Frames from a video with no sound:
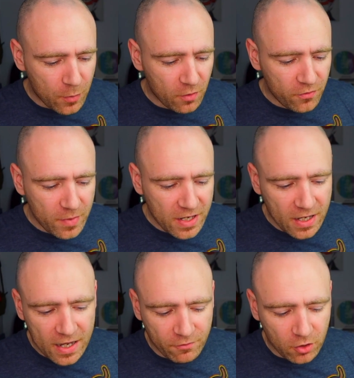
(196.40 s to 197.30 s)
But for
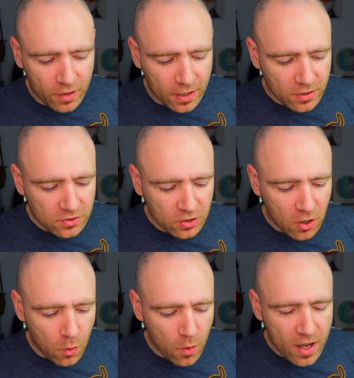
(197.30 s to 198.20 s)
me, I haven't got that.
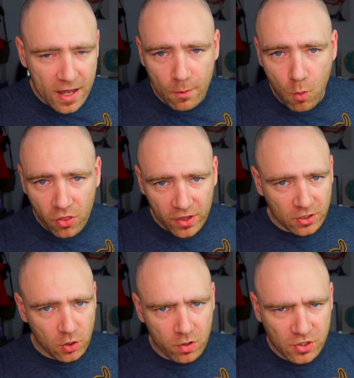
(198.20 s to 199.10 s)
So one thing
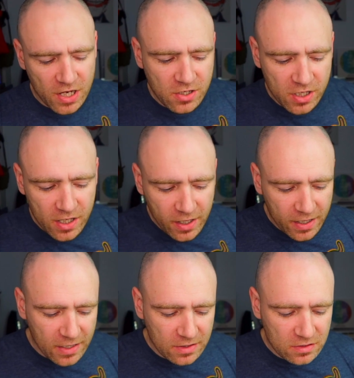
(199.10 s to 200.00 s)
I do want to change here
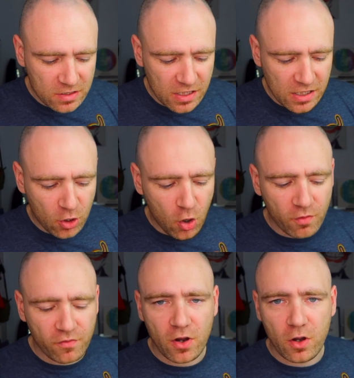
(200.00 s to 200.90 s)
is the
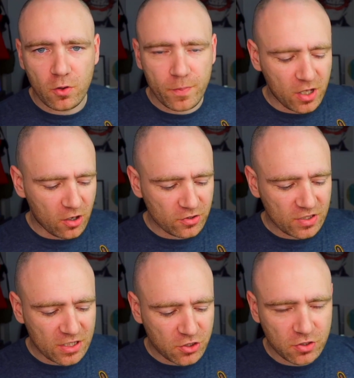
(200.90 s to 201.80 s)
cover photo,
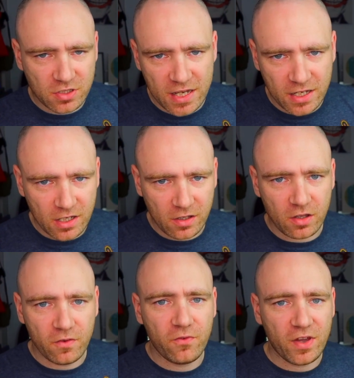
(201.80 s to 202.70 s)
because it's just taking
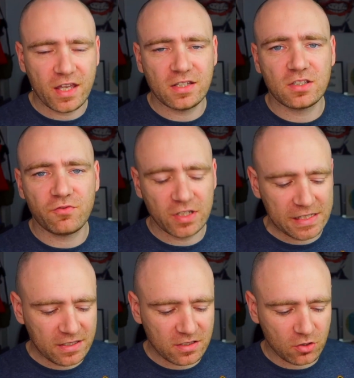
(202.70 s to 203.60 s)
the first
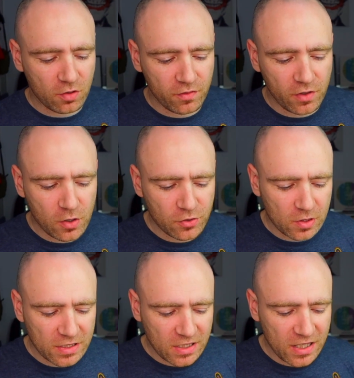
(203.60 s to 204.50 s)
release as a cover photo.
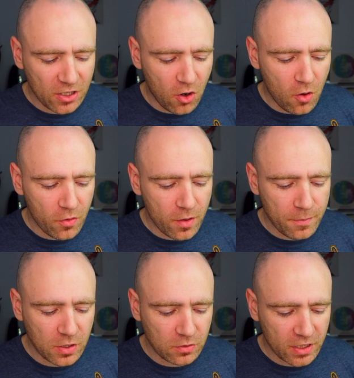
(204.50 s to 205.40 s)
So let's click on
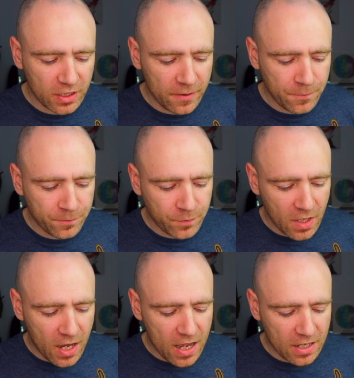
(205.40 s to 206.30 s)
music,
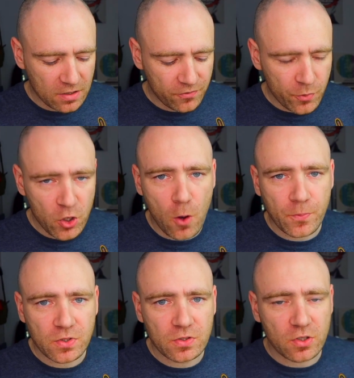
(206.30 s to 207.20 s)
and from the
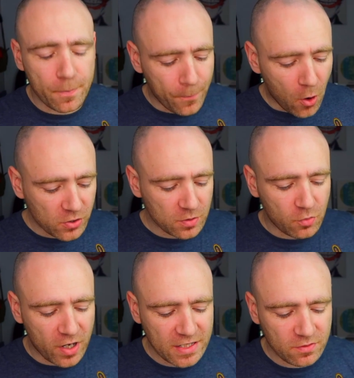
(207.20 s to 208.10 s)
options in the
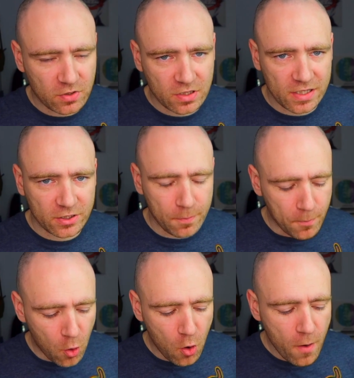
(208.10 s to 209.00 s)
bottom right, if you just click the
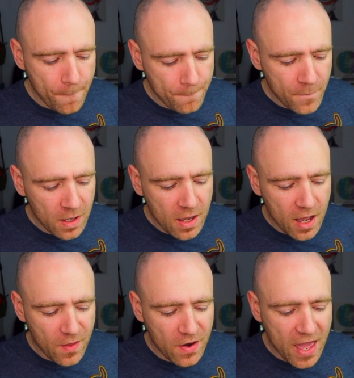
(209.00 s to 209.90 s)
more
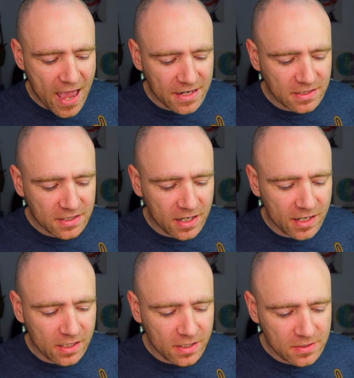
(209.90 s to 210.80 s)
and then edit
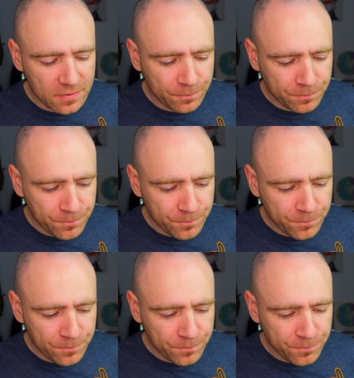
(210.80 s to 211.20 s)
highlight,